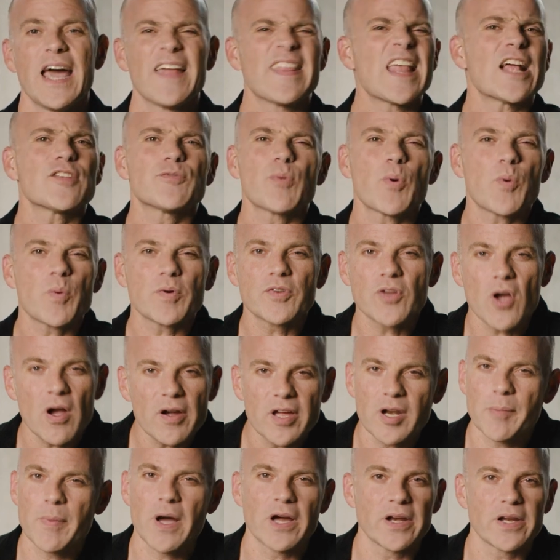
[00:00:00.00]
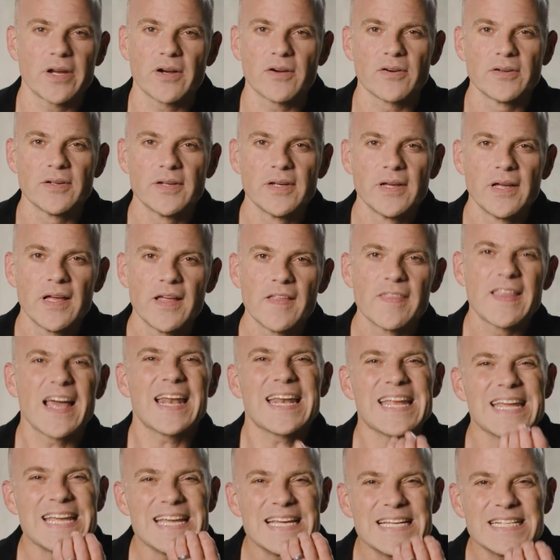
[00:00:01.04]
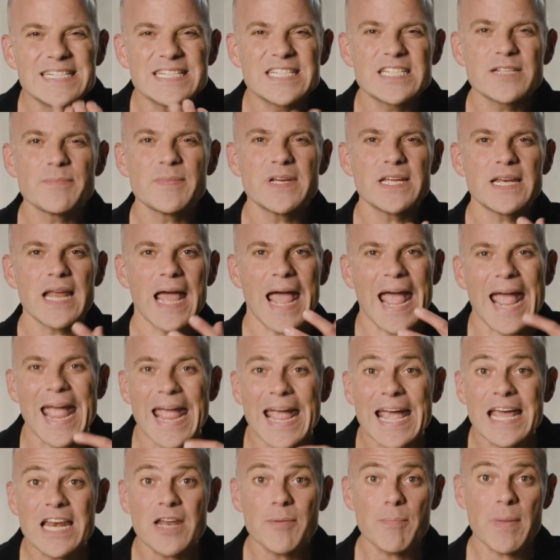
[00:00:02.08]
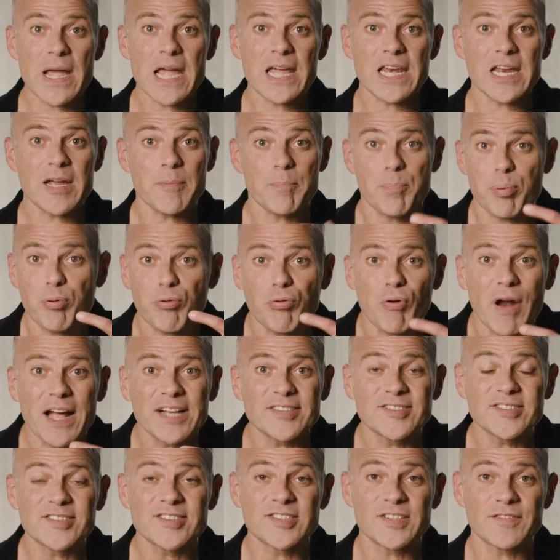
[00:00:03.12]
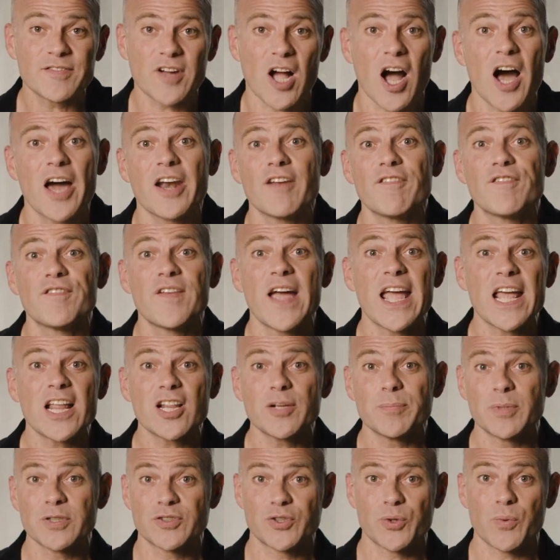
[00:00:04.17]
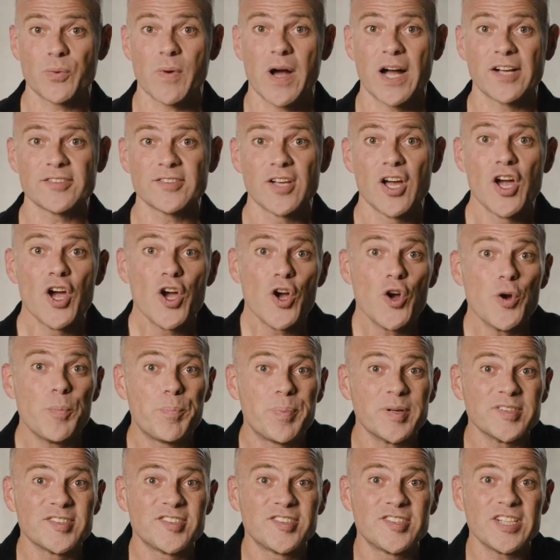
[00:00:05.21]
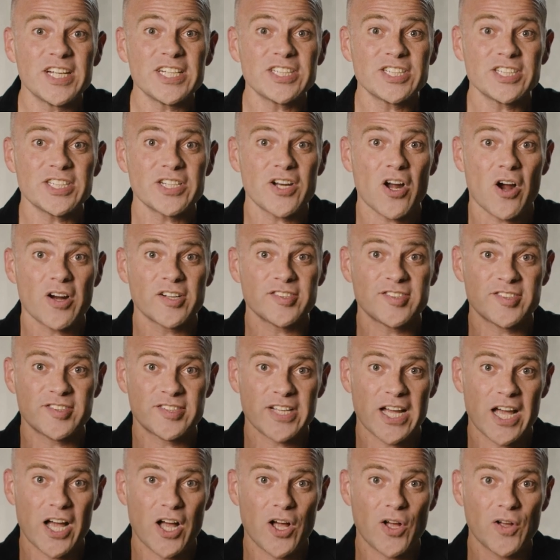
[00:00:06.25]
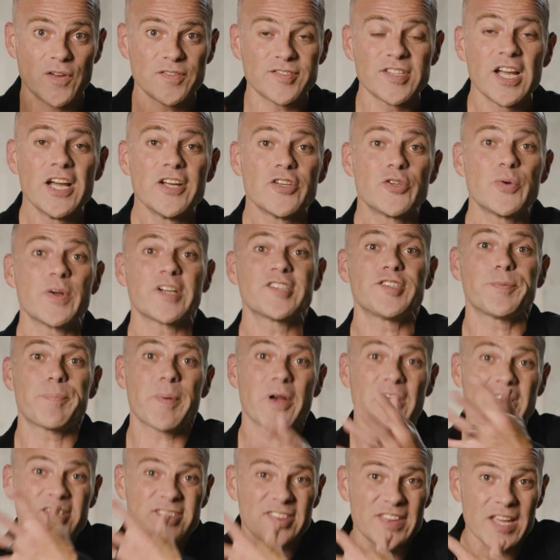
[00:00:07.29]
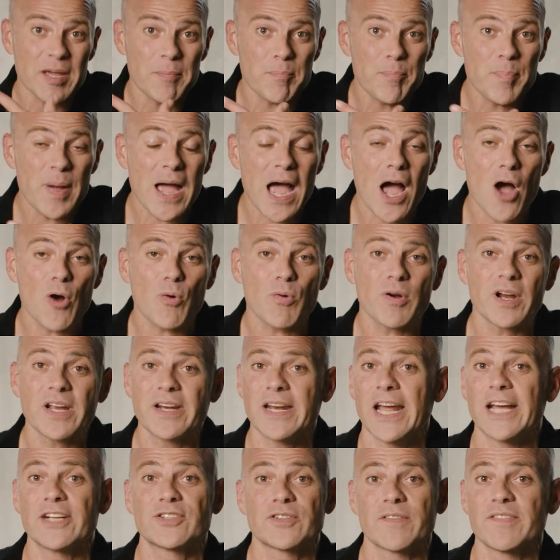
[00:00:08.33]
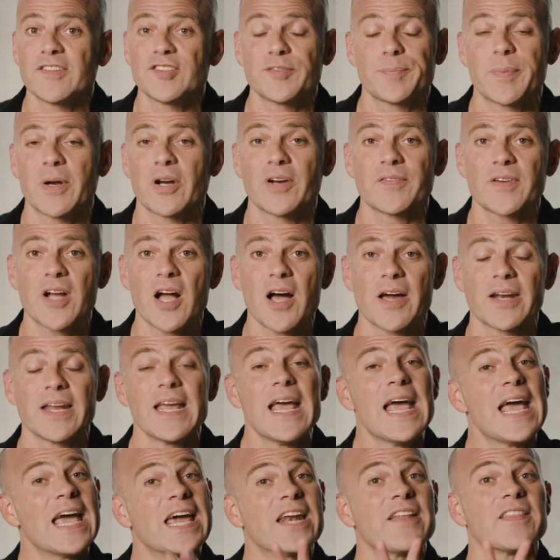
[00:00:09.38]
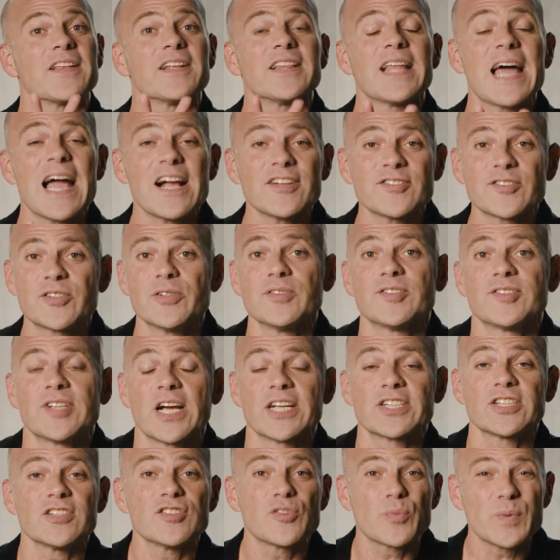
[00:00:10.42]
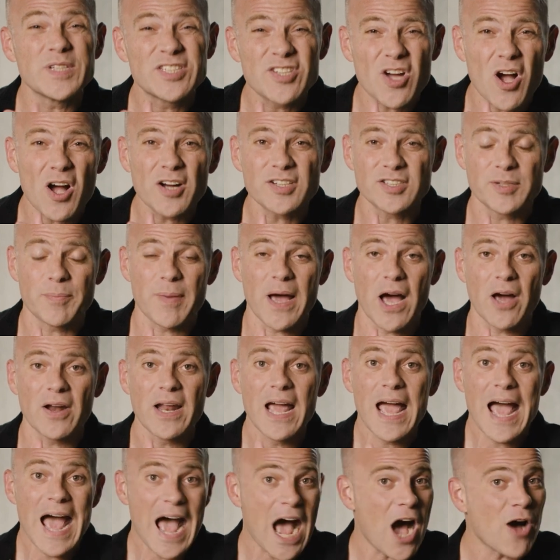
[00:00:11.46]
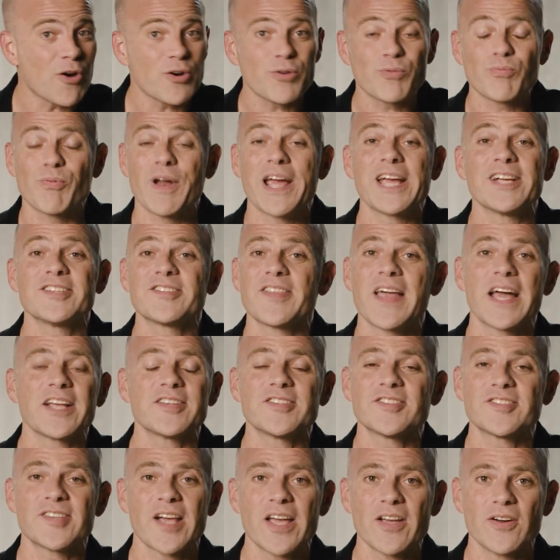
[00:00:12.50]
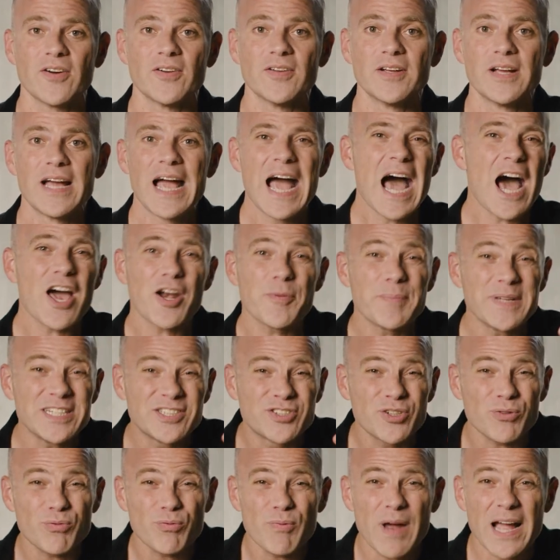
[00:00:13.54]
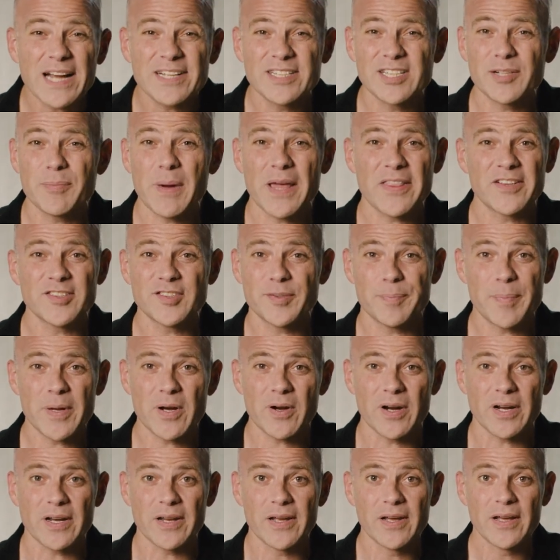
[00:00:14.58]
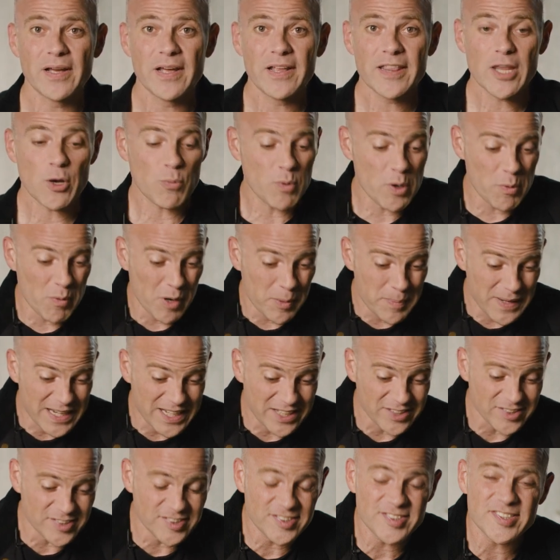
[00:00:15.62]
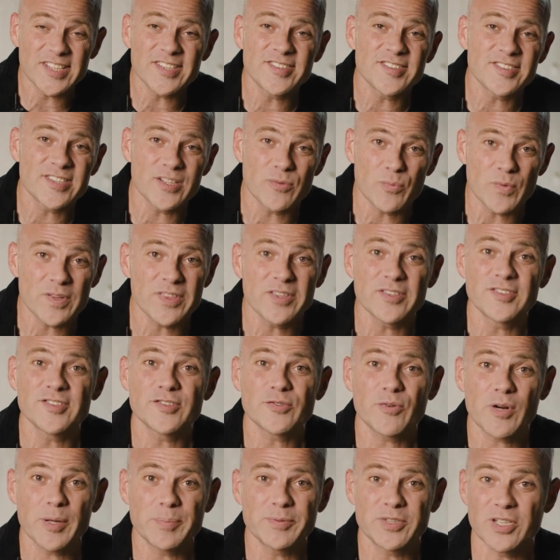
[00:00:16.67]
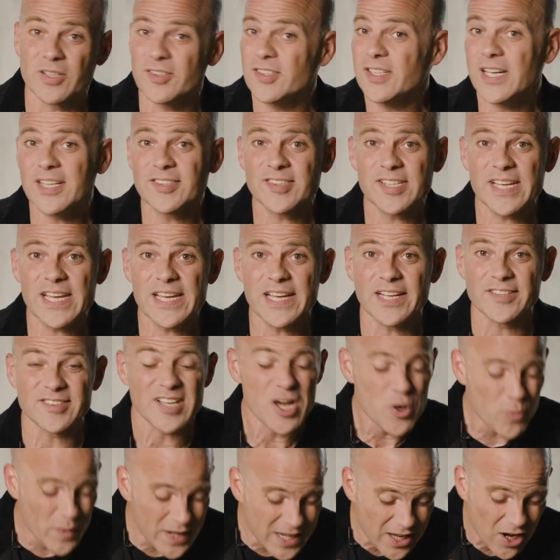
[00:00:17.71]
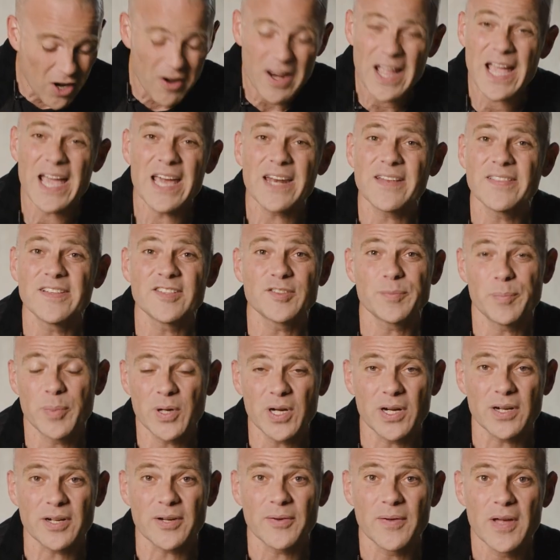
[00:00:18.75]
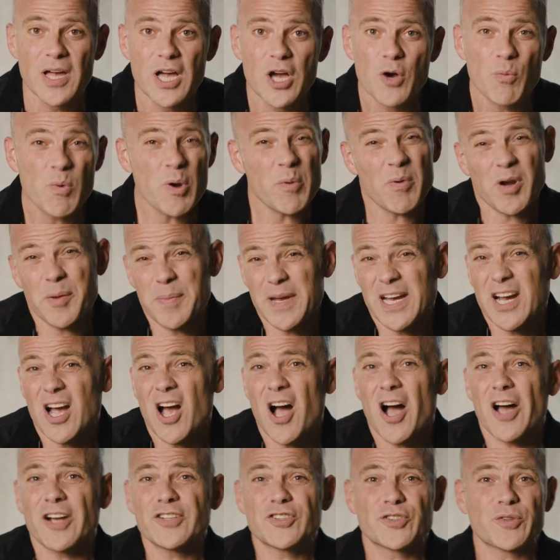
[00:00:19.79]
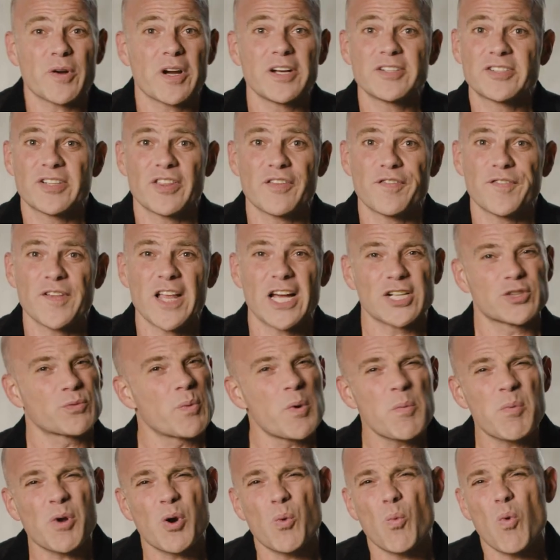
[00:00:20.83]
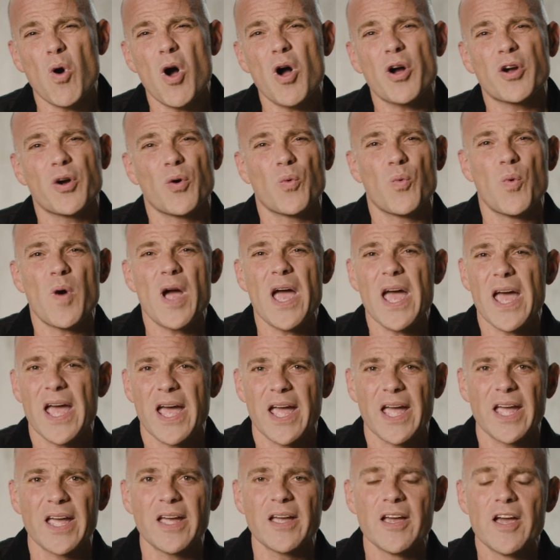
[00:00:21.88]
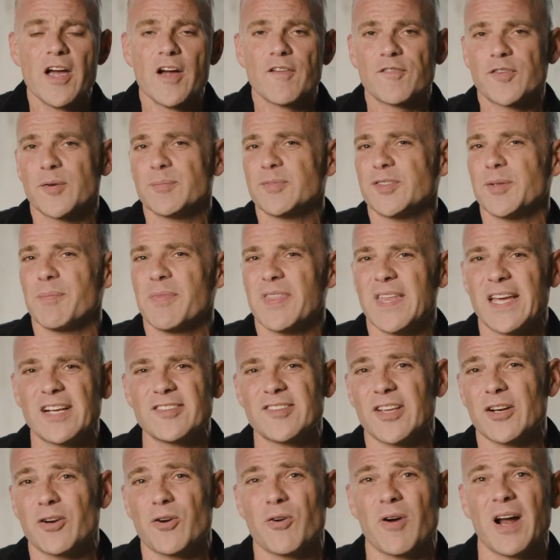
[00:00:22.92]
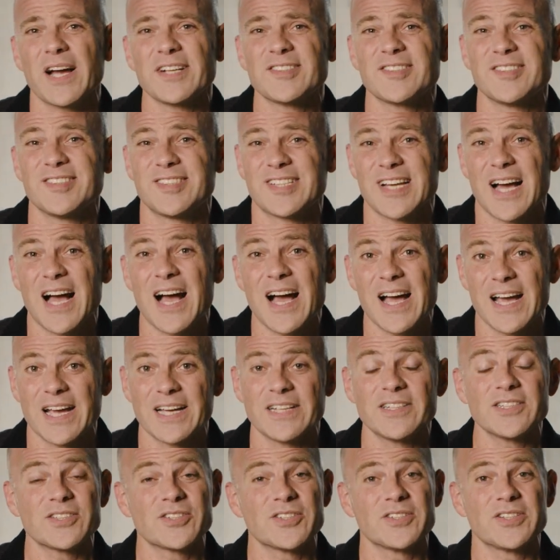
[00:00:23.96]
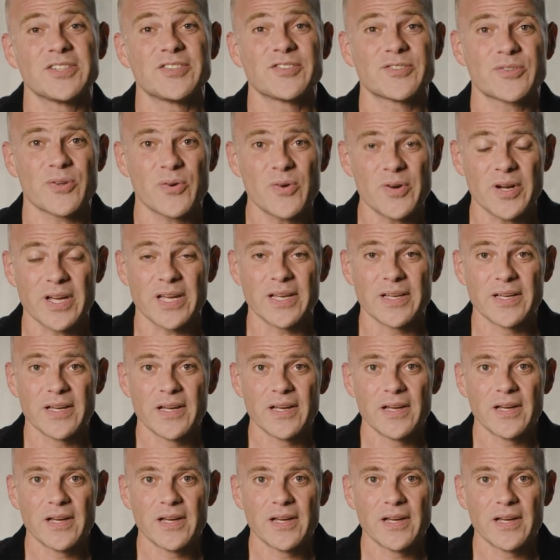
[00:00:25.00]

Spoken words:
And that's what we're talking about here. That intimate, animating presence of God available to us who position ourselves to experience the empowering nature of the Spirit of God. And in the last 2 sessions, we talked about how to raise that sail, how to be directed by the Spirit. That we want to be consistent with the scriptures because He is. We get our head in this book. We want to be contrary to the flesh. We want to walk away from some things that Christ died to destroy.